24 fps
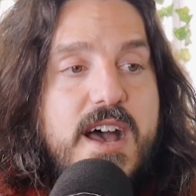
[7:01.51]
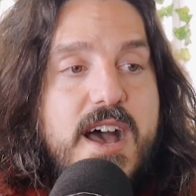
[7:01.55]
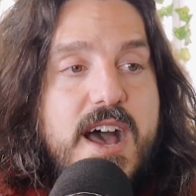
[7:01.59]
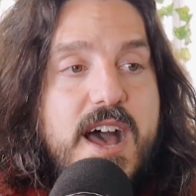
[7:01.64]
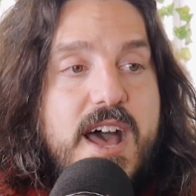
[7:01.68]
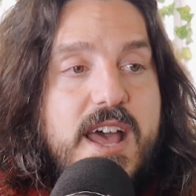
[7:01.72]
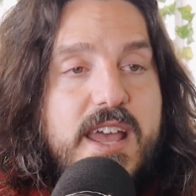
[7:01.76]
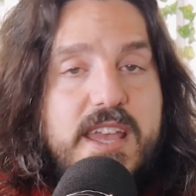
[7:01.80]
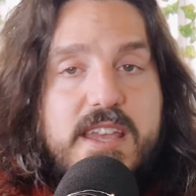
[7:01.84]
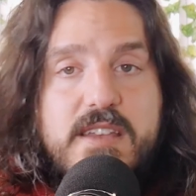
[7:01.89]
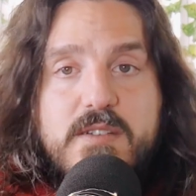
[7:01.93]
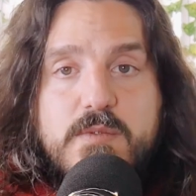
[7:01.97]

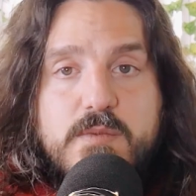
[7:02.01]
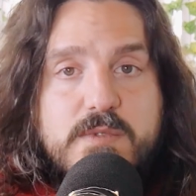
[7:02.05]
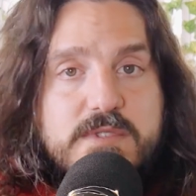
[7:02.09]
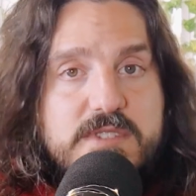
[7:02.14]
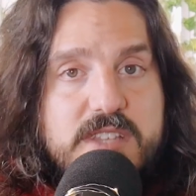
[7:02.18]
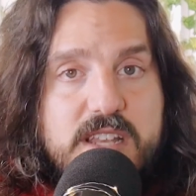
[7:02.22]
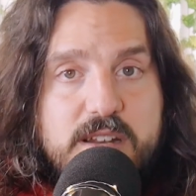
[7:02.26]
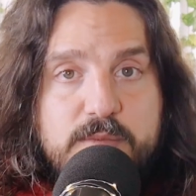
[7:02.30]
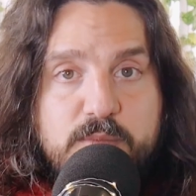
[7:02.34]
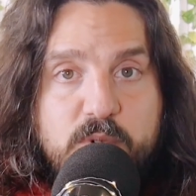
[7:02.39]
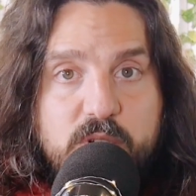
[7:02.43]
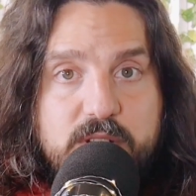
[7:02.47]
I was
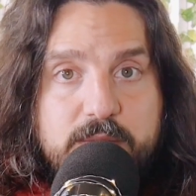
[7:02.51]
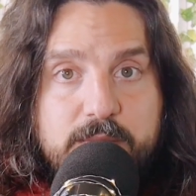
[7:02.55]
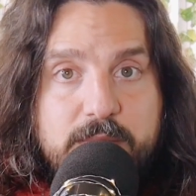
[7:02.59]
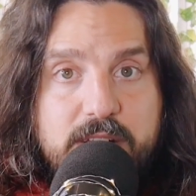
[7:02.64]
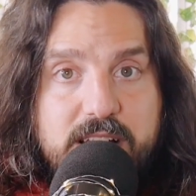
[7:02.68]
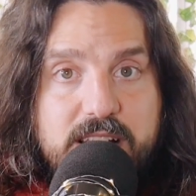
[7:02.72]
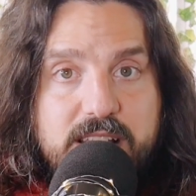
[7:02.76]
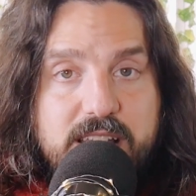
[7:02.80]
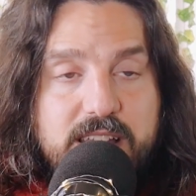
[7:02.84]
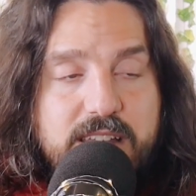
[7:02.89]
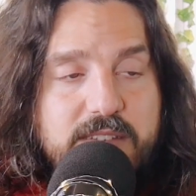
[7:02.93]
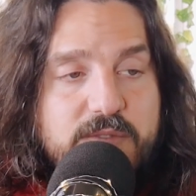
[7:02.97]
at a point in
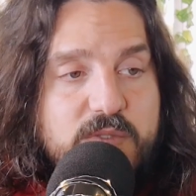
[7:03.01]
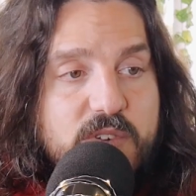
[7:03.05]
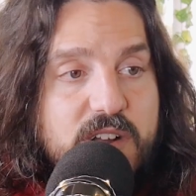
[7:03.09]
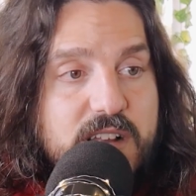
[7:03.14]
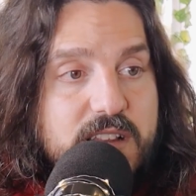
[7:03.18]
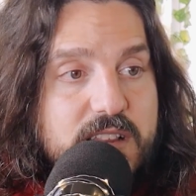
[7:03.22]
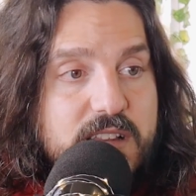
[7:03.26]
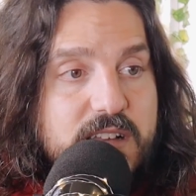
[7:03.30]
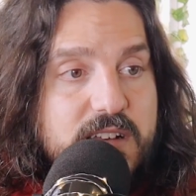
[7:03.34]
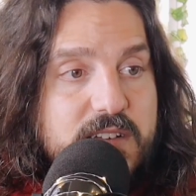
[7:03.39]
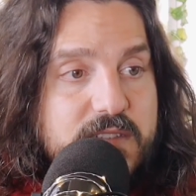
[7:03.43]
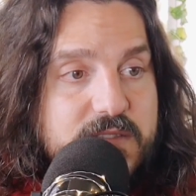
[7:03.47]
my life where I
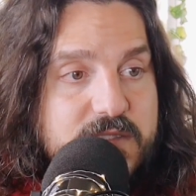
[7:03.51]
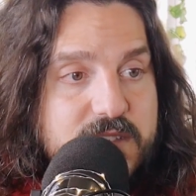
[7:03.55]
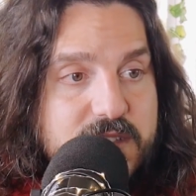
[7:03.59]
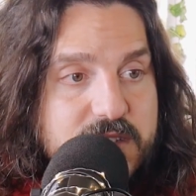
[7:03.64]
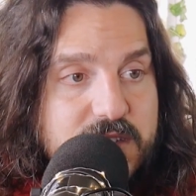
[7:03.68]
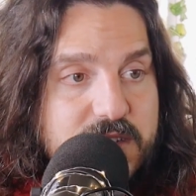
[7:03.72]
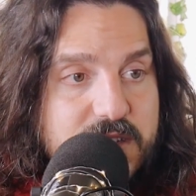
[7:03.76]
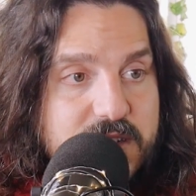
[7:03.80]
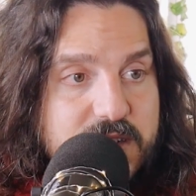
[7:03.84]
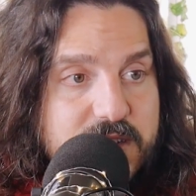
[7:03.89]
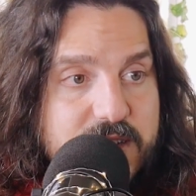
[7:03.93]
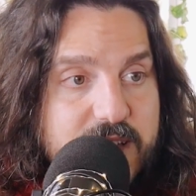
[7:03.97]
loved
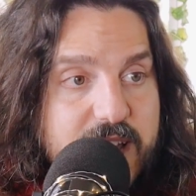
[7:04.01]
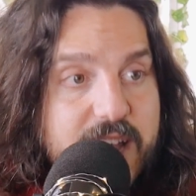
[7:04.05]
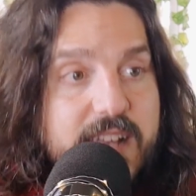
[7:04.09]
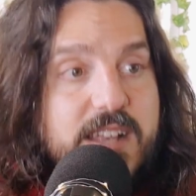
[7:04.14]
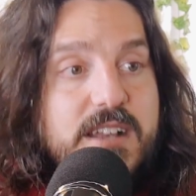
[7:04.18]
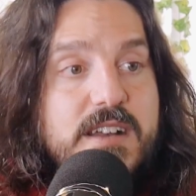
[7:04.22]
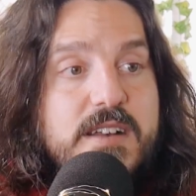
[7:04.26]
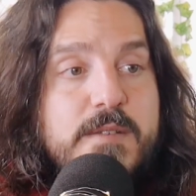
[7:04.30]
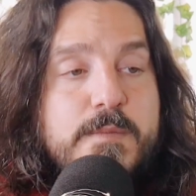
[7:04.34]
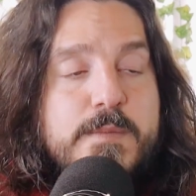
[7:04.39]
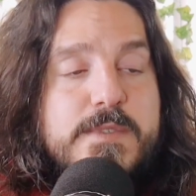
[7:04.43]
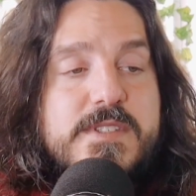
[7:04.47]

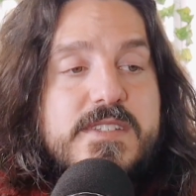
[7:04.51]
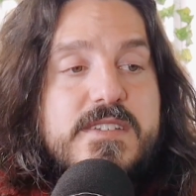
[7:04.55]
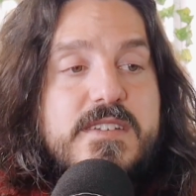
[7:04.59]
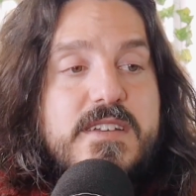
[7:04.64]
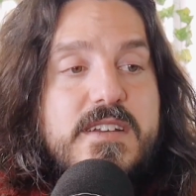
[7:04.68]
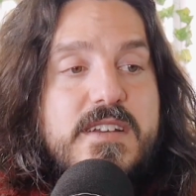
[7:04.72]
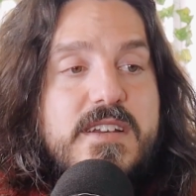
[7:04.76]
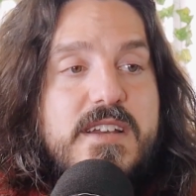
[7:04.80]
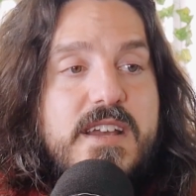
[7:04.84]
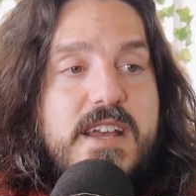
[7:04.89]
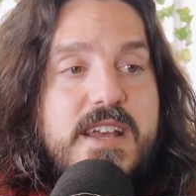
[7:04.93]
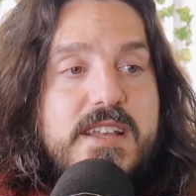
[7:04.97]
K-cups.
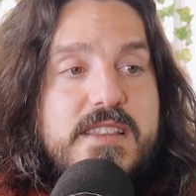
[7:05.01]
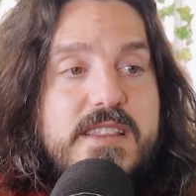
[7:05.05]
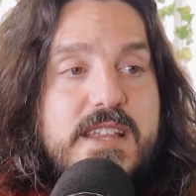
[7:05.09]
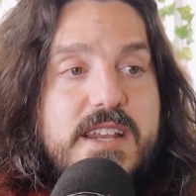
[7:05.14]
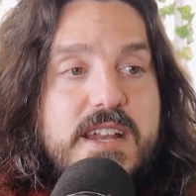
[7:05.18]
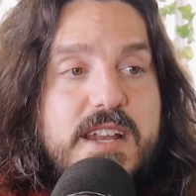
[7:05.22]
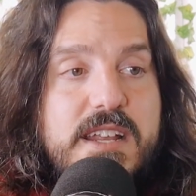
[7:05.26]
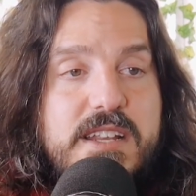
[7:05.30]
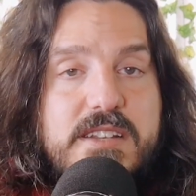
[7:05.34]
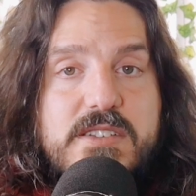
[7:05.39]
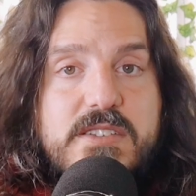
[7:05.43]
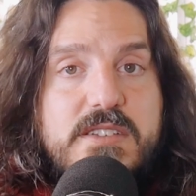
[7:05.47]
And then
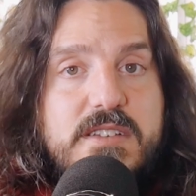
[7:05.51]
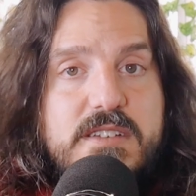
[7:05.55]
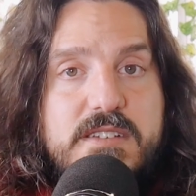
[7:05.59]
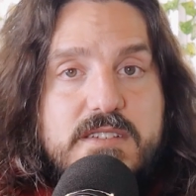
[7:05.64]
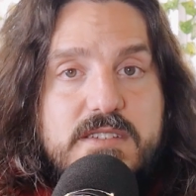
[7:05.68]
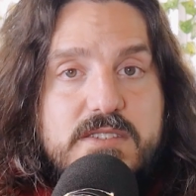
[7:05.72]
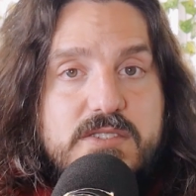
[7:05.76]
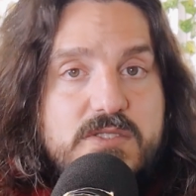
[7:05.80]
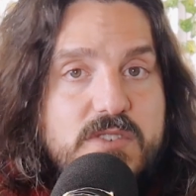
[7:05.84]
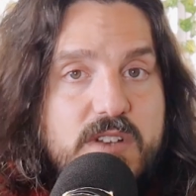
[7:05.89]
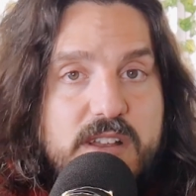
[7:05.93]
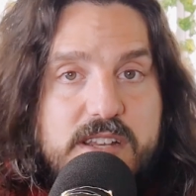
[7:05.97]
I
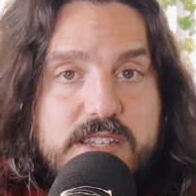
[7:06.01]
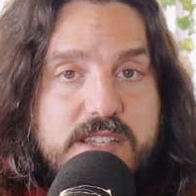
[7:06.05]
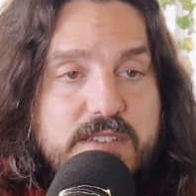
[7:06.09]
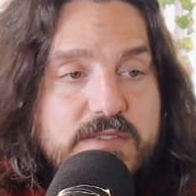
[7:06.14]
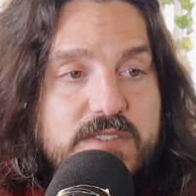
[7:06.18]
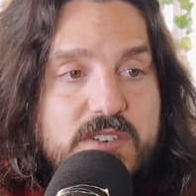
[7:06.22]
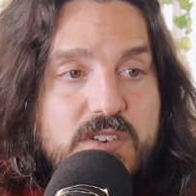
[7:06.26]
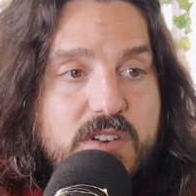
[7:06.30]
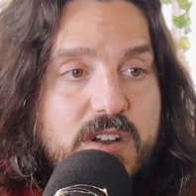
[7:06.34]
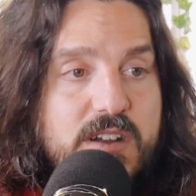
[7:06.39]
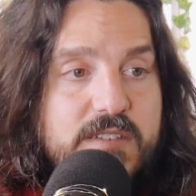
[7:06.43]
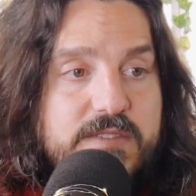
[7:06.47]
tried
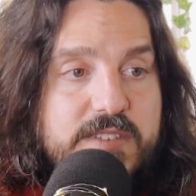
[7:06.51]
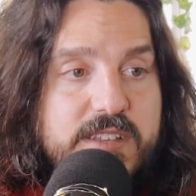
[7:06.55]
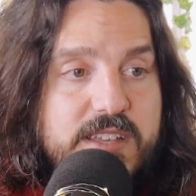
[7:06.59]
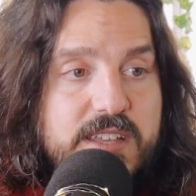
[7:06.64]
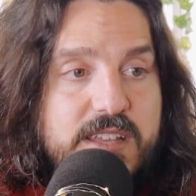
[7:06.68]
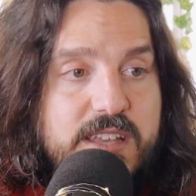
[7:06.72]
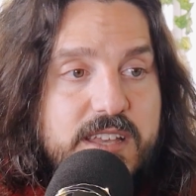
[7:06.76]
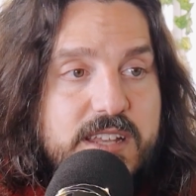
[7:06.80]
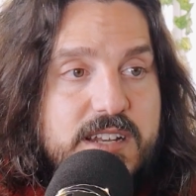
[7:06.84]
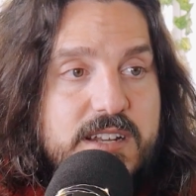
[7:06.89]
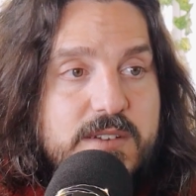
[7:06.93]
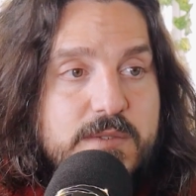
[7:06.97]
different
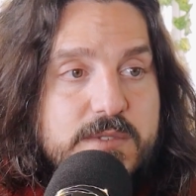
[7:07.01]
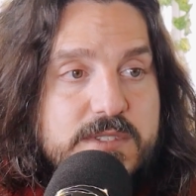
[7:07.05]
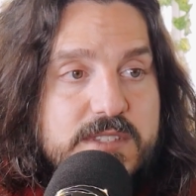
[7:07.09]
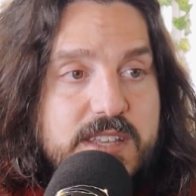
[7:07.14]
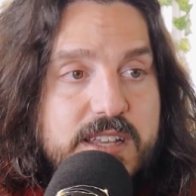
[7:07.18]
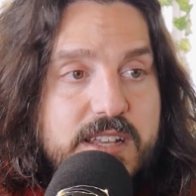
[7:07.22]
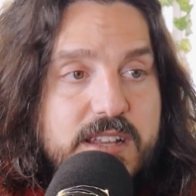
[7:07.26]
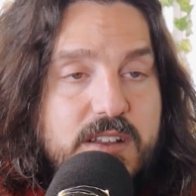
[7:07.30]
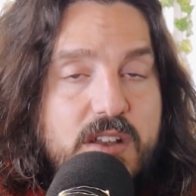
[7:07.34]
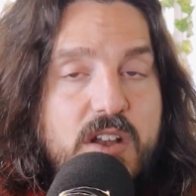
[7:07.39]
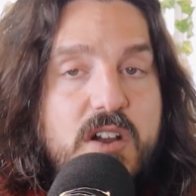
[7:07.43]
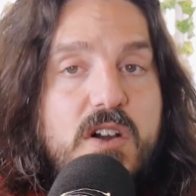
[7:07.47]
coffee and I was
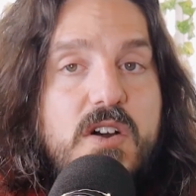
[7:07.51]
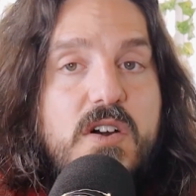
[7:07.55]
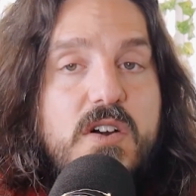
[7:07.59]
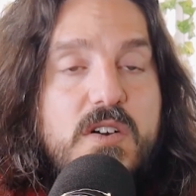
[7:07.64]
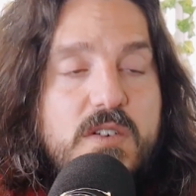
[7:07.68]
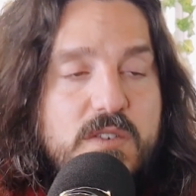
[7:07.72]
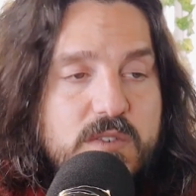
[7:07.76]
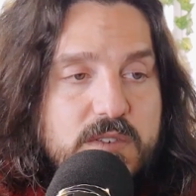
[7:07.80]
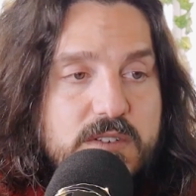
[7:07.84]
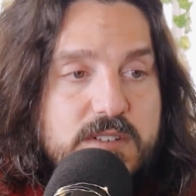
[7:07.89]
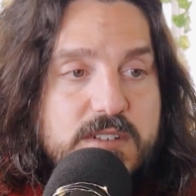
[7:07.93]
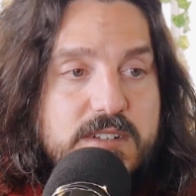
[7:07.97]
like,
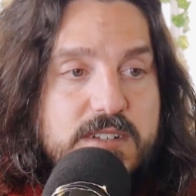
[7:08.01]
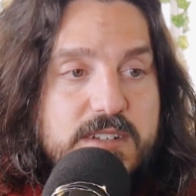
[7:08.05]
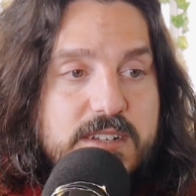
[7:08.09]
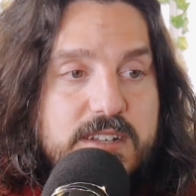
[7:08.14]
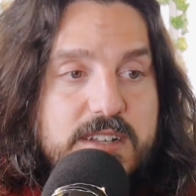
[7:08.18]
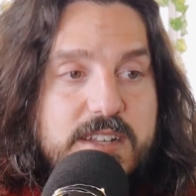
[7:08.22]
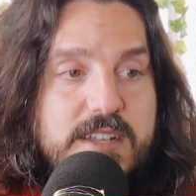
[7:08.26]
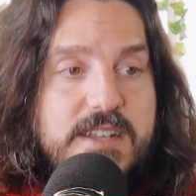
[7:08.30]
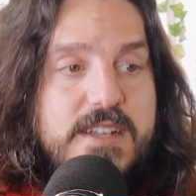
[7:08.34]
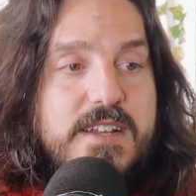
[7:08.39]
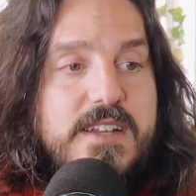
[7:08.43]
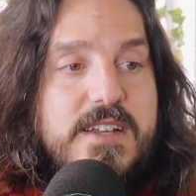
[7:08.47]
oh.
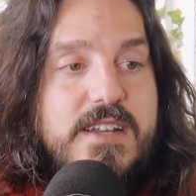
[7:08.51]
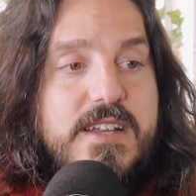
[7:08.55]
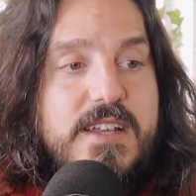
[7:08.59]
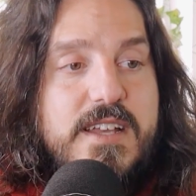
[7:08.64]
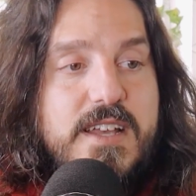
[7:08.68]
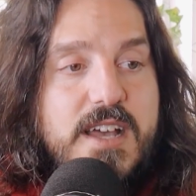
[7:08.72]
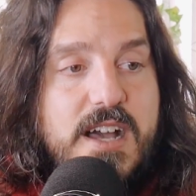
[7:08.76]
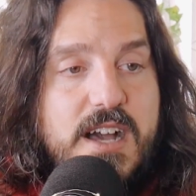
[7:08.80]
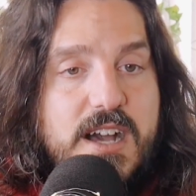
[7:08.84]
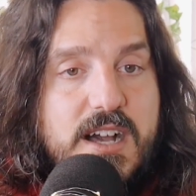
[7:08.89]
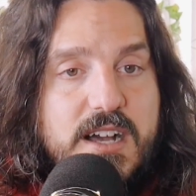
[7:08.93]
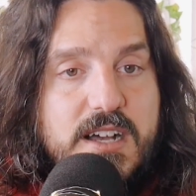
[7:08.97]

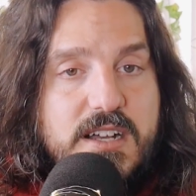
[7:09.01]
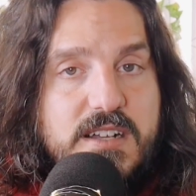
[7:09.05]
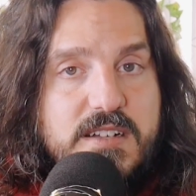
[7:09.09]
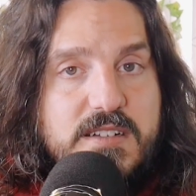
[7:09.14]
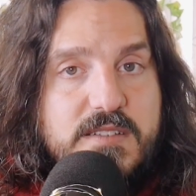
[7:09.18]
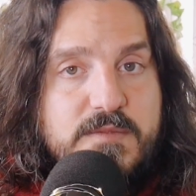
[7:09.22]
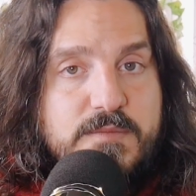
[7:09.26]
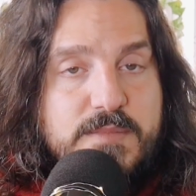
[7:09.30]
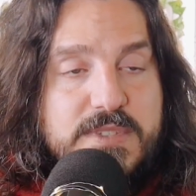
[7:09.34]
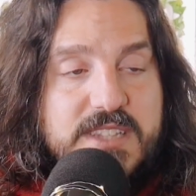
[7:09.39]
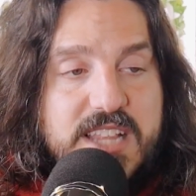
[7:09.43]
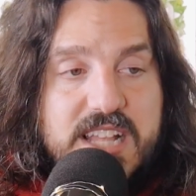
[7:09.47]

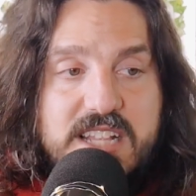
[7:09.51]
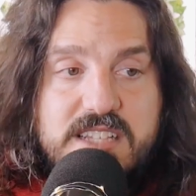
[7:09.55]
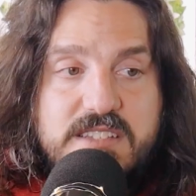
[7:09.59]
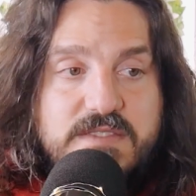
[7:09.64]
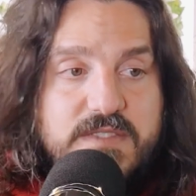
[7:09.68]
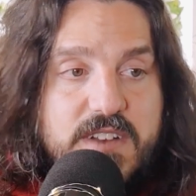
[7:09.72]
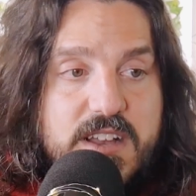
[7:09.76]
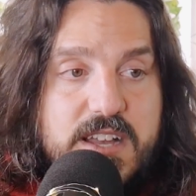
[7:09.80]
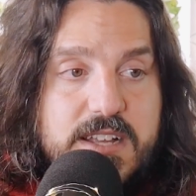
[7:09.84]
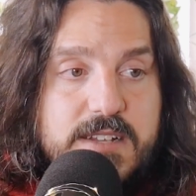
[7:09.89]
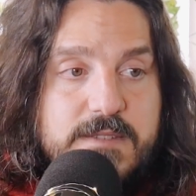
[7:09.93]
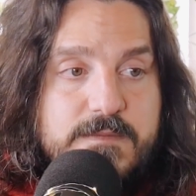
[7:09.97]
But that's
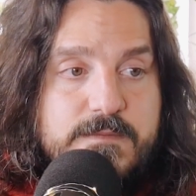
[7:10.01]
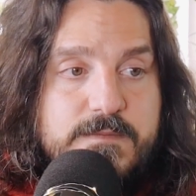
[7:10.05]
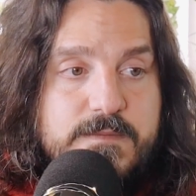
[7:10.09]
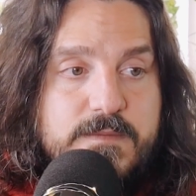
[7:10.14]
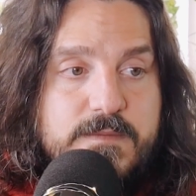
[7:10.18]
fine.